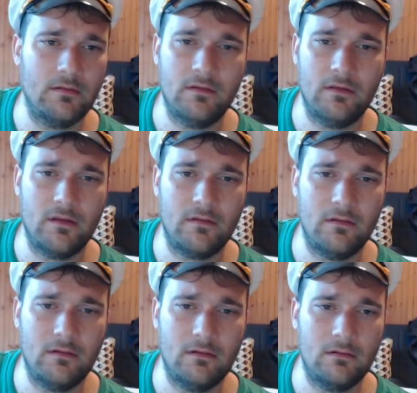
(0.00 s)
And that's
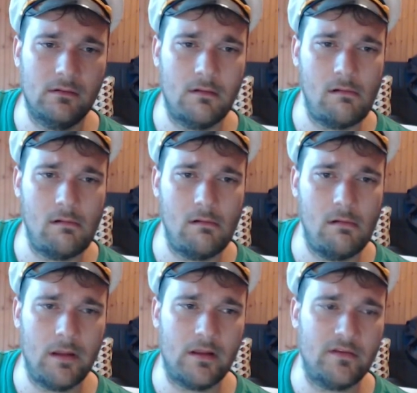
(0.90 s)
it?
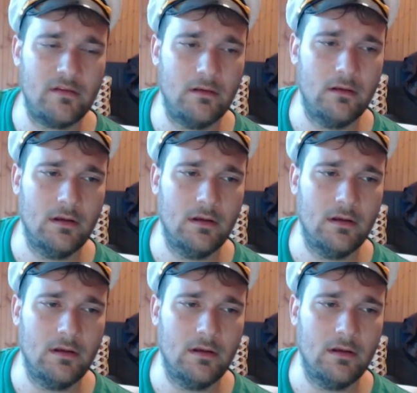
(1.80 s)
Yeah, that's it.